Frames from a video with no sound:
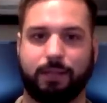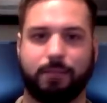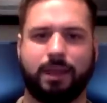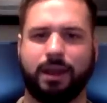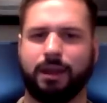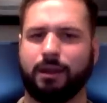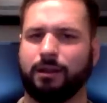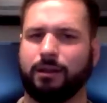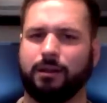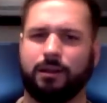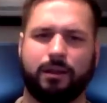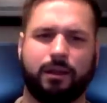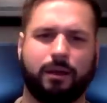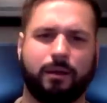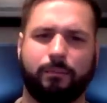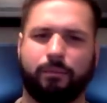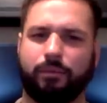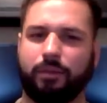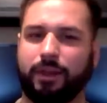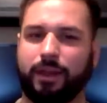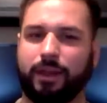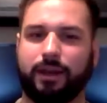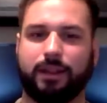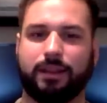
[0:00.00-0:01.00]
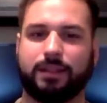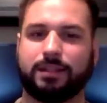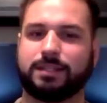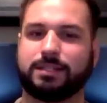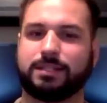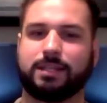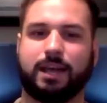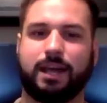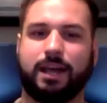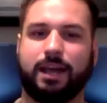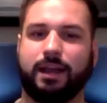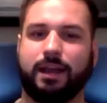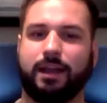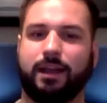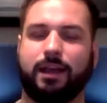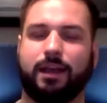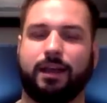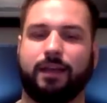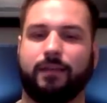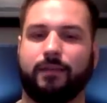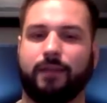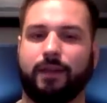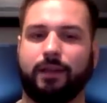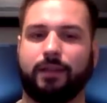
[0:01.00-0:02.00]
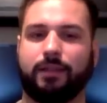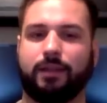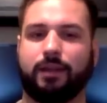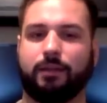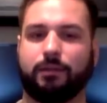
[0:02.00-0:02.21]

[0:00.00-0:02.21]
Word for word: He made a, a play to the sideline that I